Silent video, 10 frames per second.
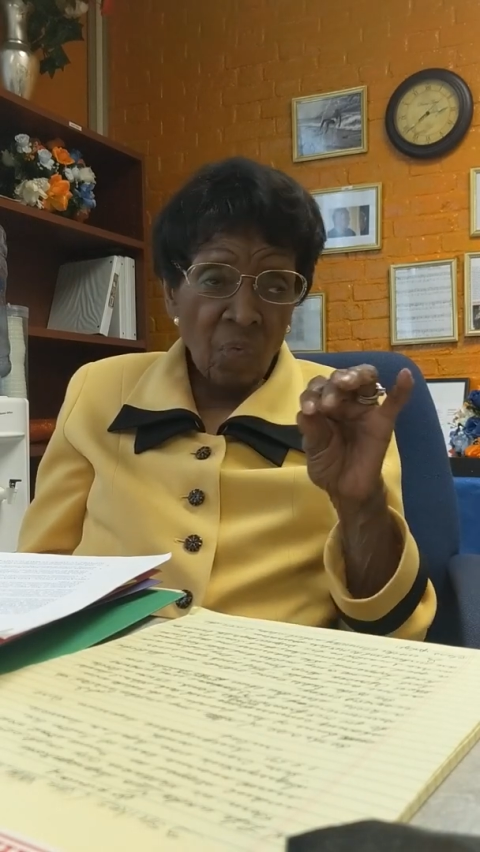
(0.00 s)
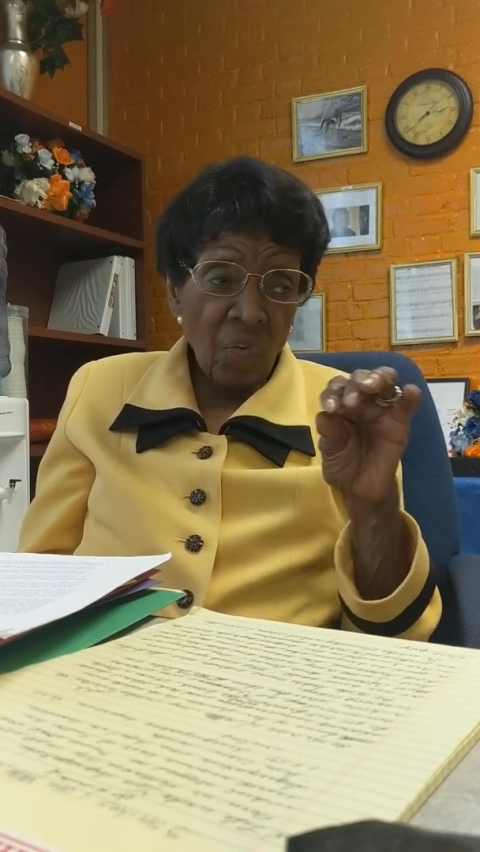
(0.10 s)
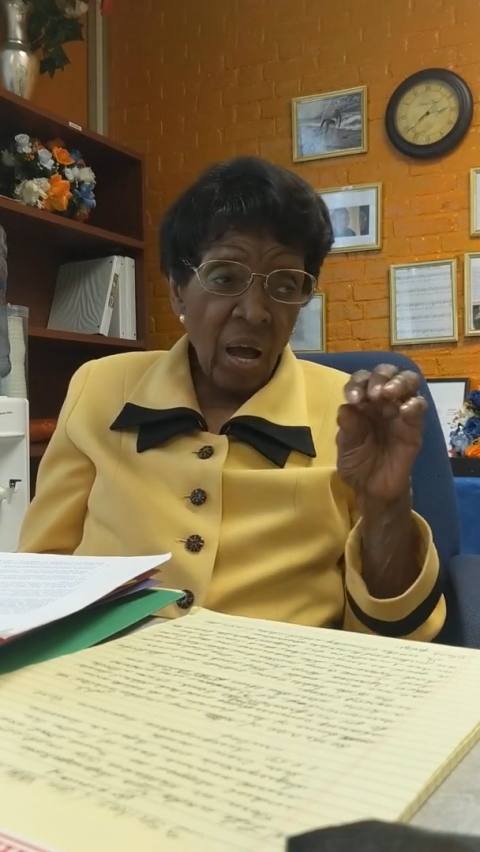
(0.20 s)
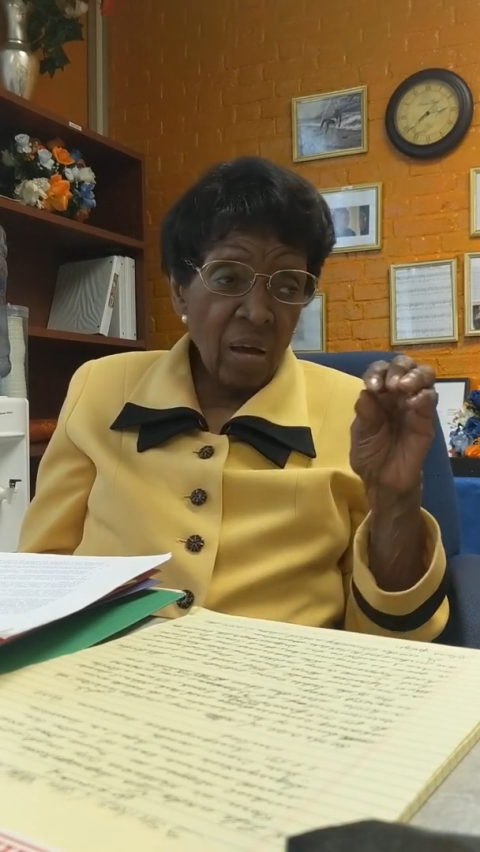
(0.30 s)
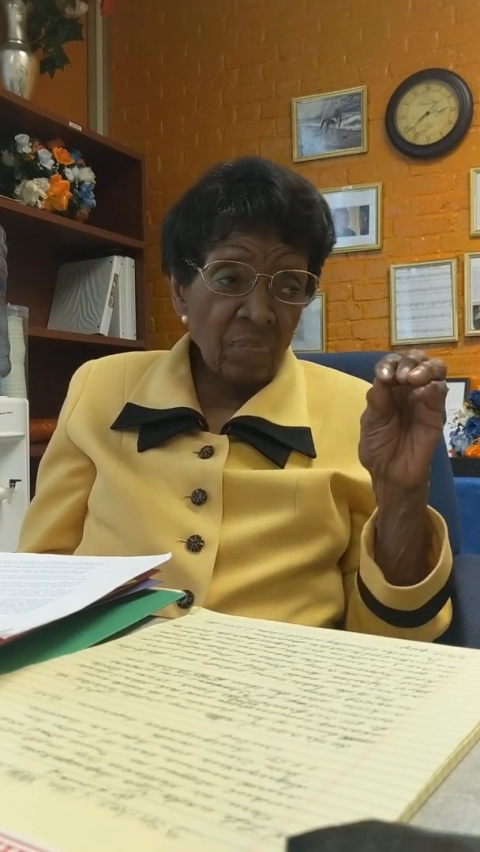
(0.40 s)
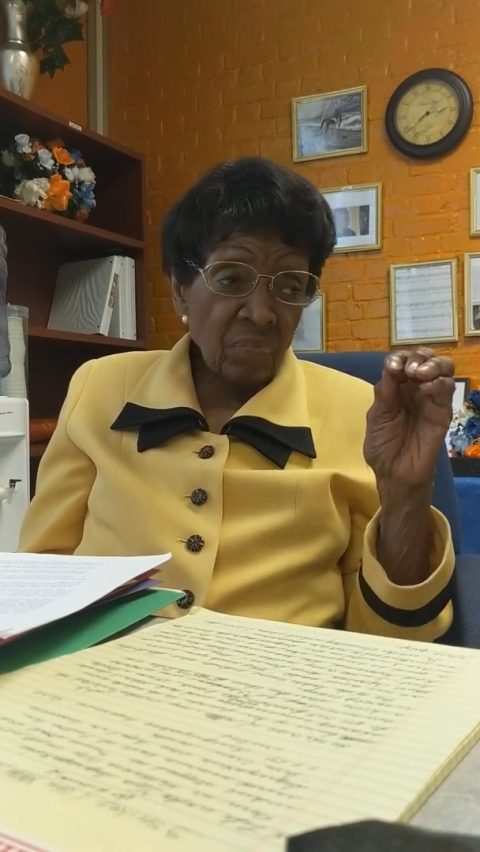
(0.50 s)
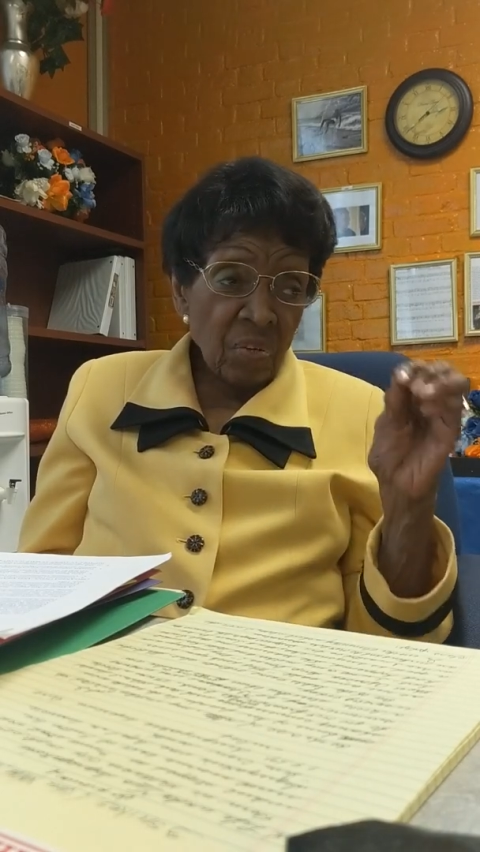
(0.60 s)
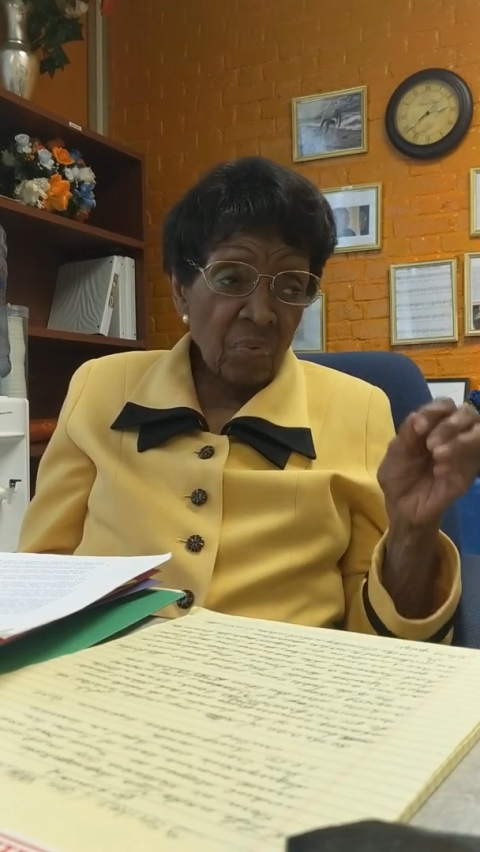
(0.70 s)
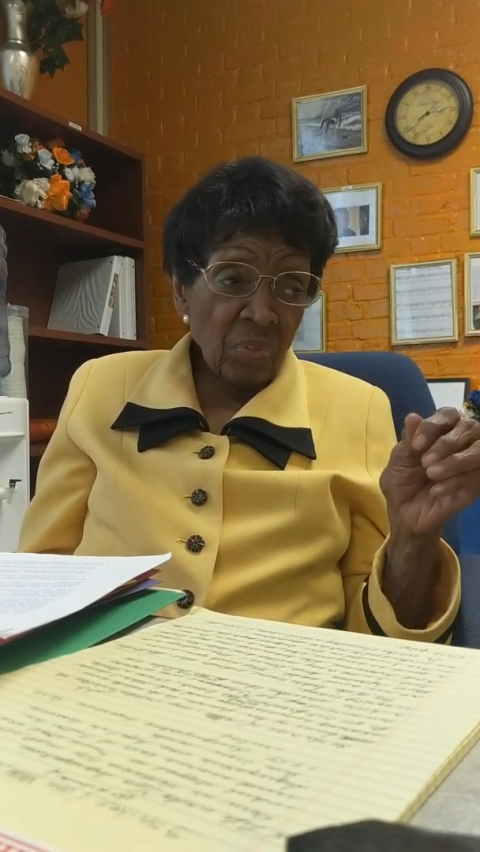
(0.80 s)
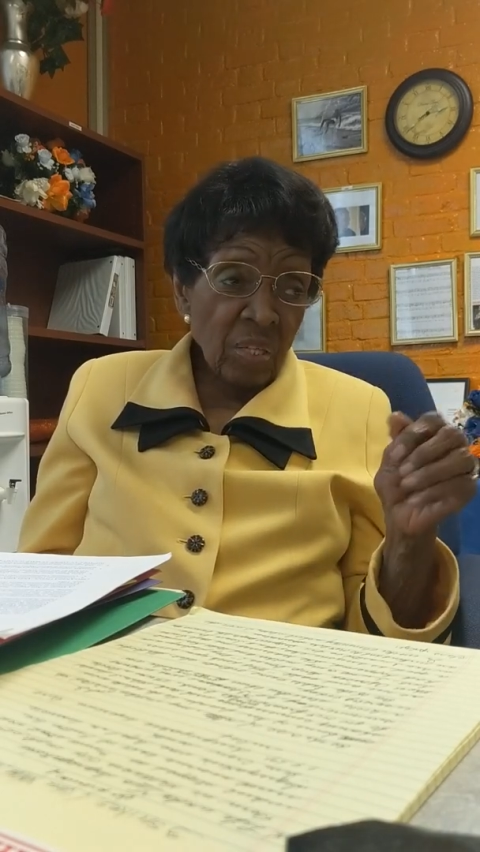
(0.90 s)
or 5
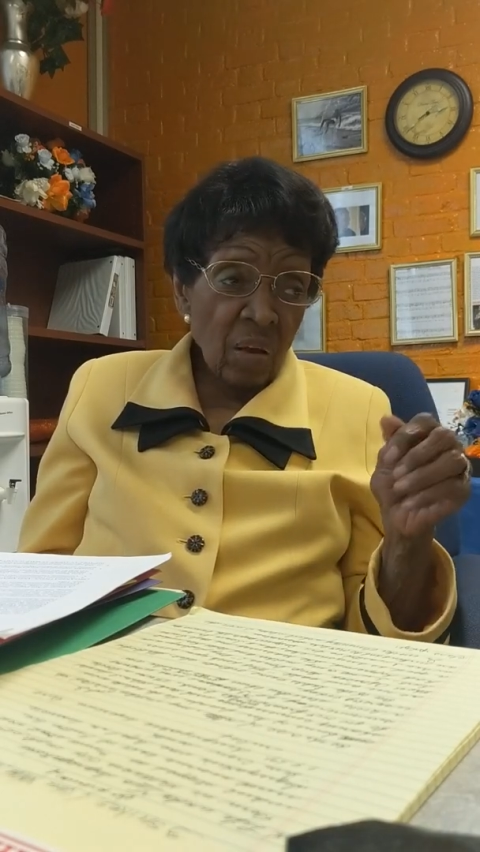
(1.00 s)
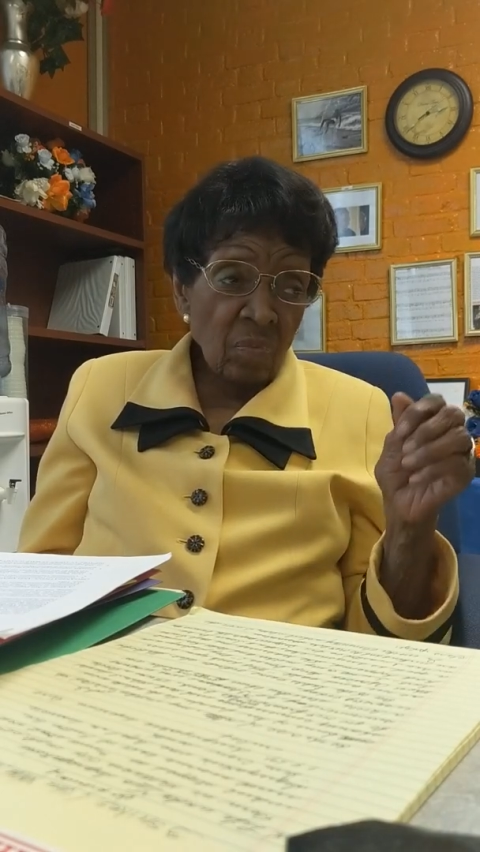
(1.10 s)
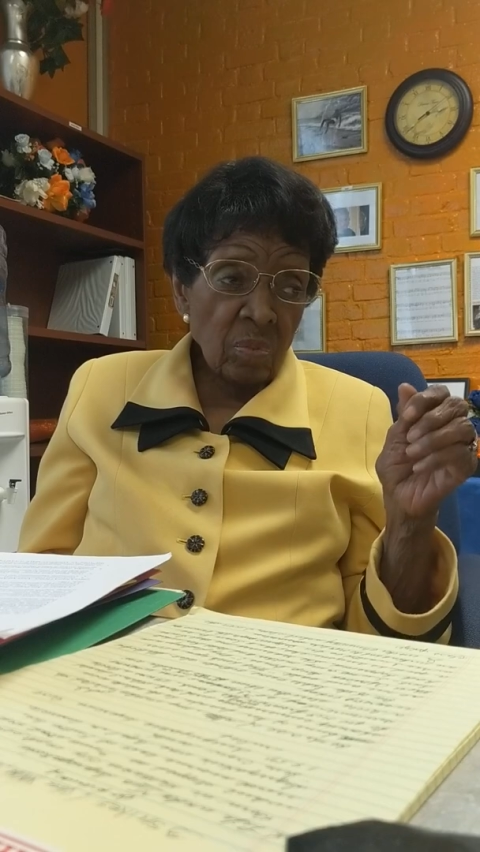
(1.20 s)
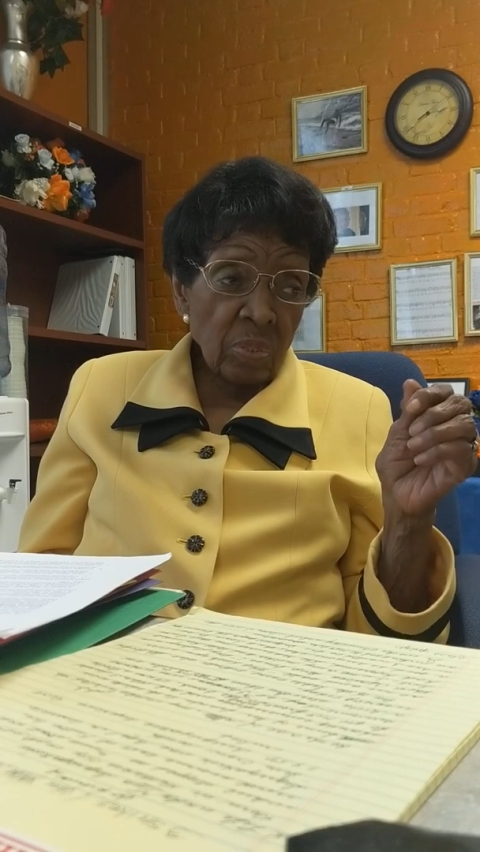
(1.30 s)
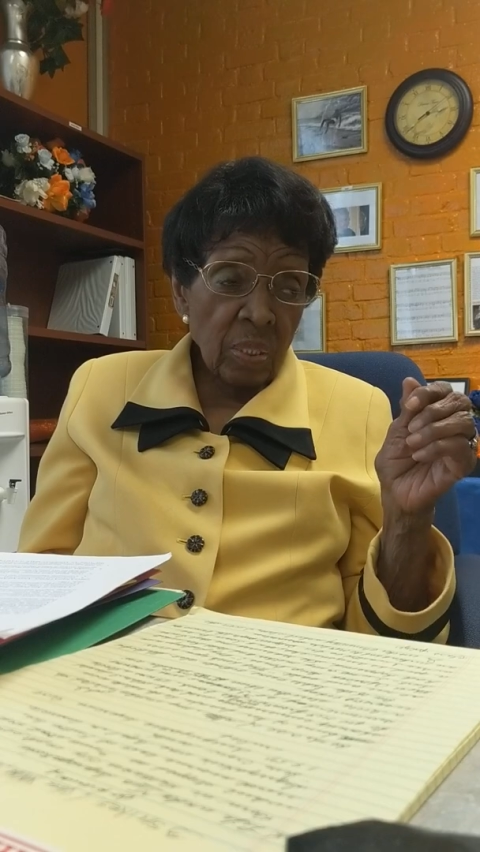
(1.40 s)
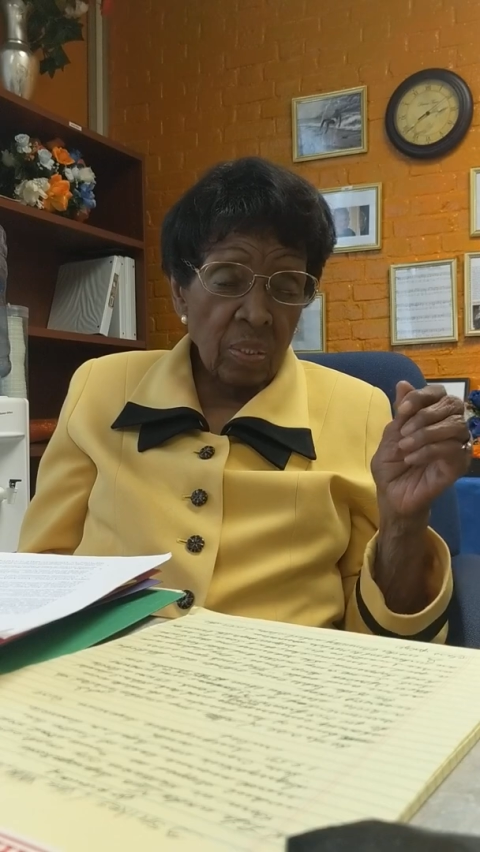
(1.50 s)
different levels